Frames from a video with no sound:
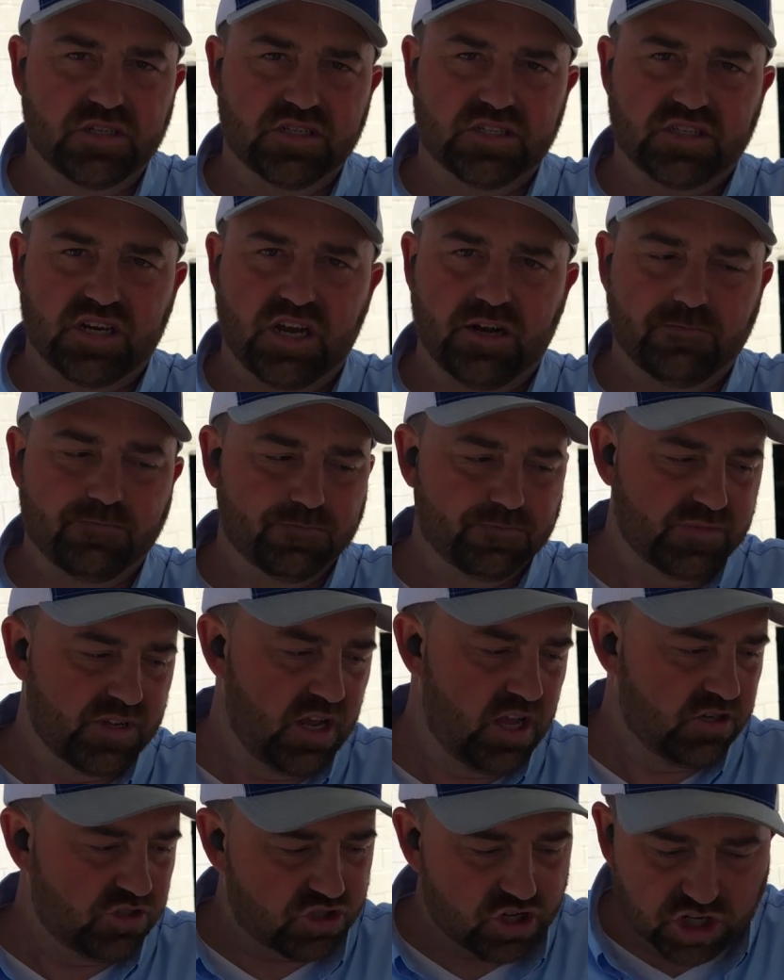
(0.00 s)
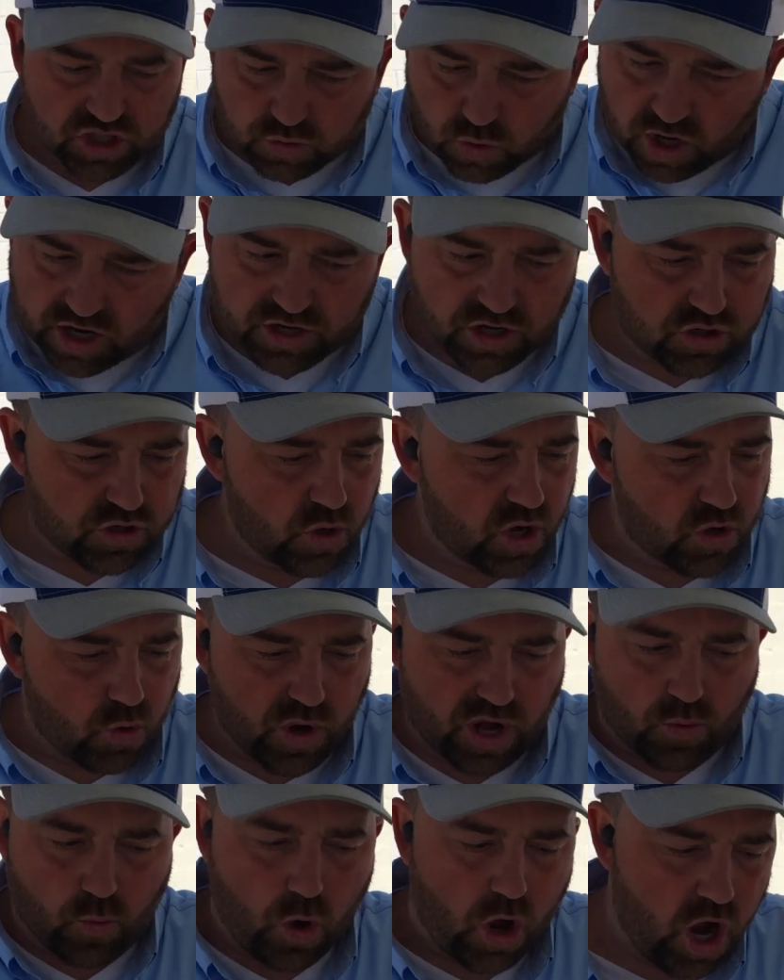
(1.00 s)
So just wanted to do a
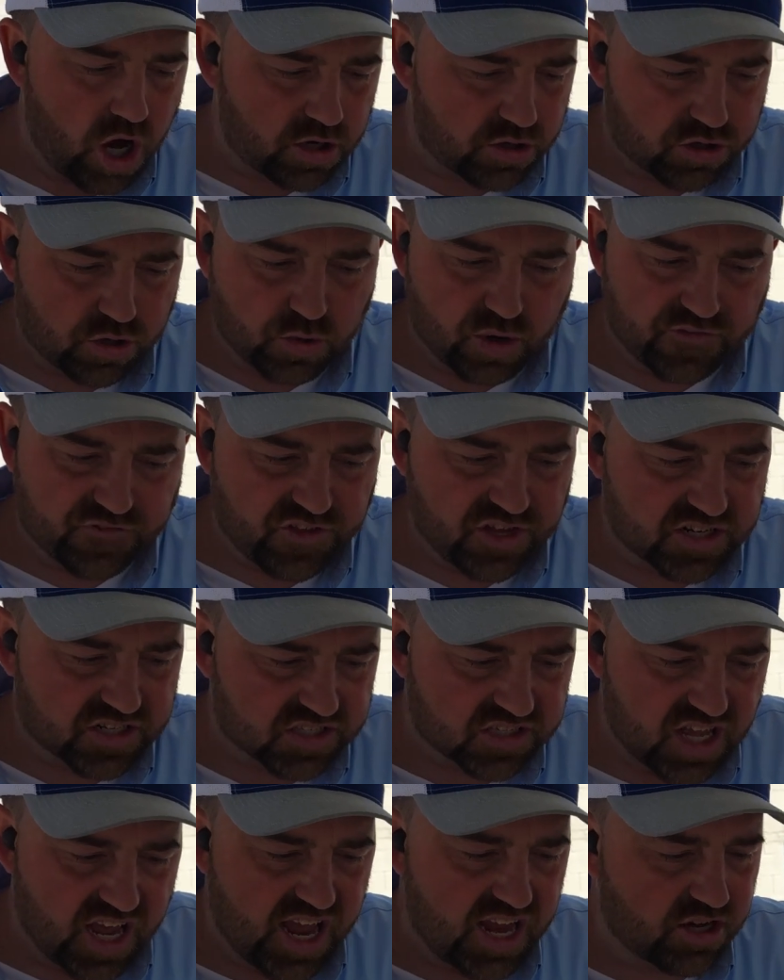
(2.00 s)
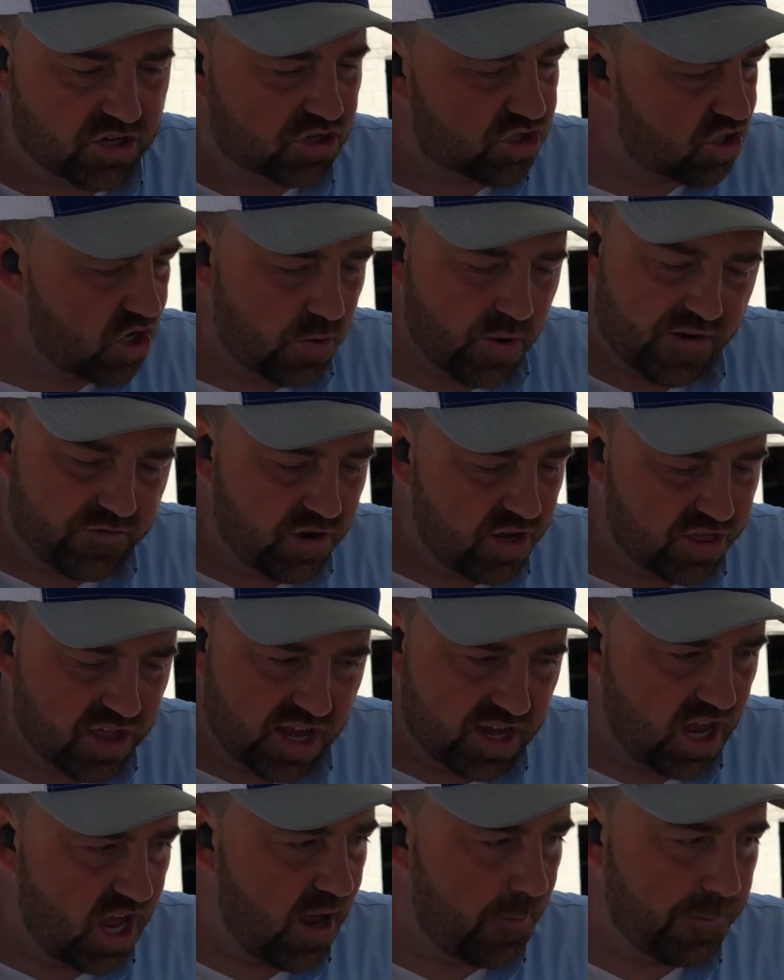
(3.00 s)
quick walkthrough of this thing, show
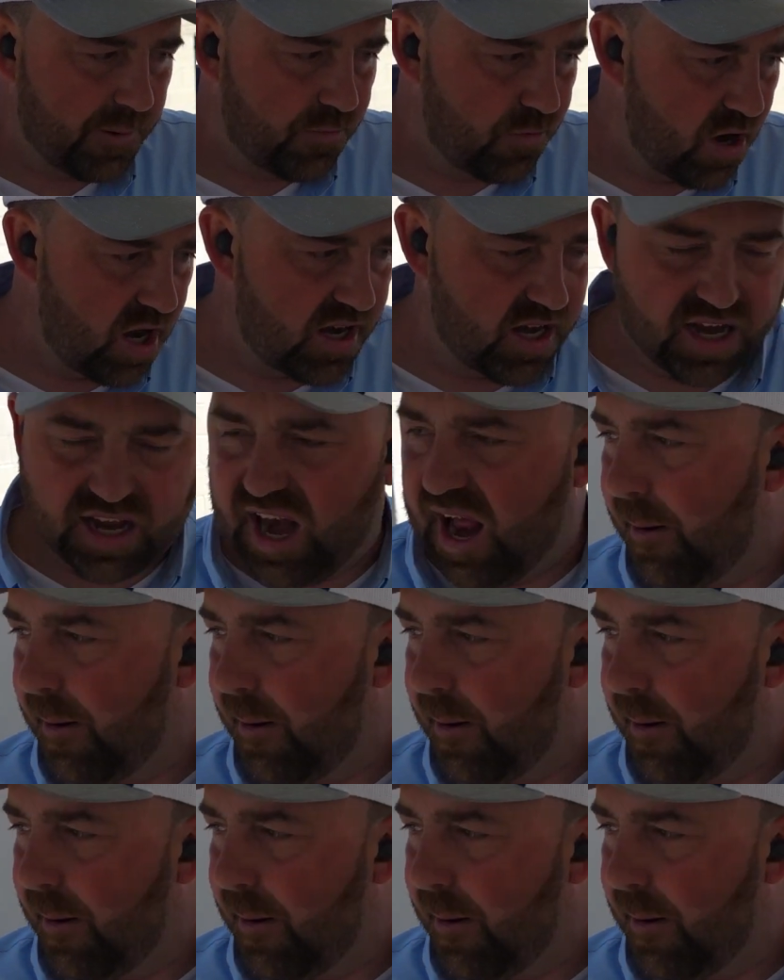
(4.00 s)
everything up and running and